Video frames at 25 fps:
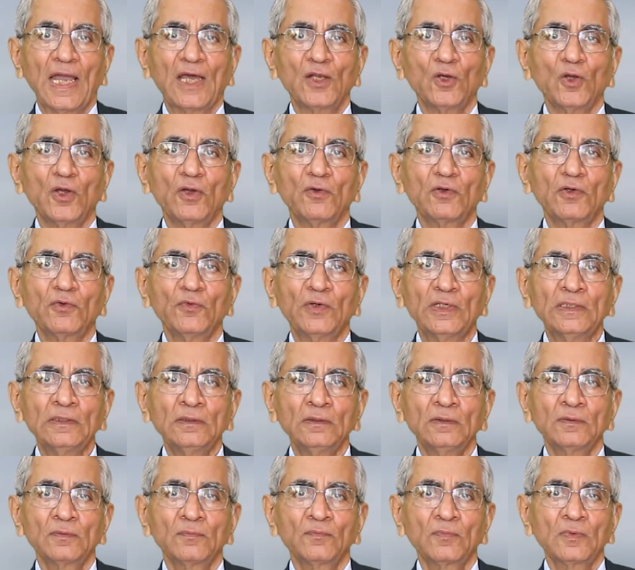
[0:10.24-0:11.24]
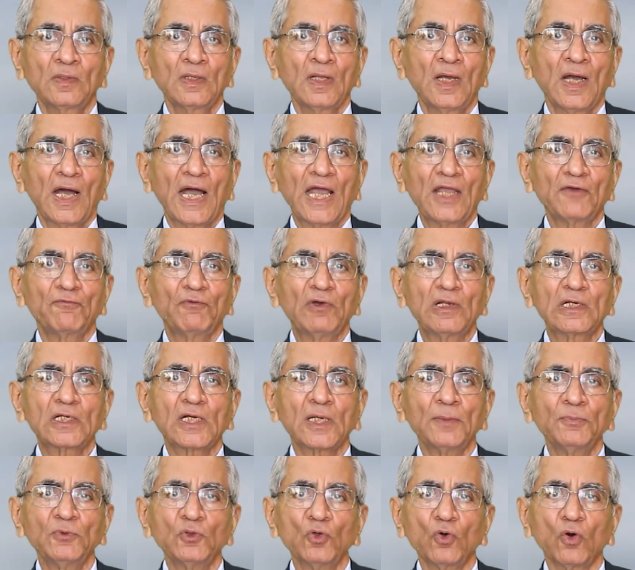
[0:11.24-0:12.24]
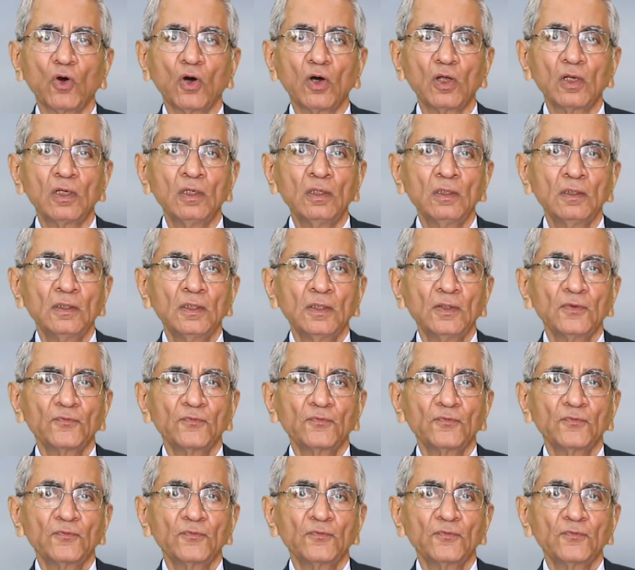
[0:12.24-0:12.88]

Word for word: Hello everyone, I welcome you all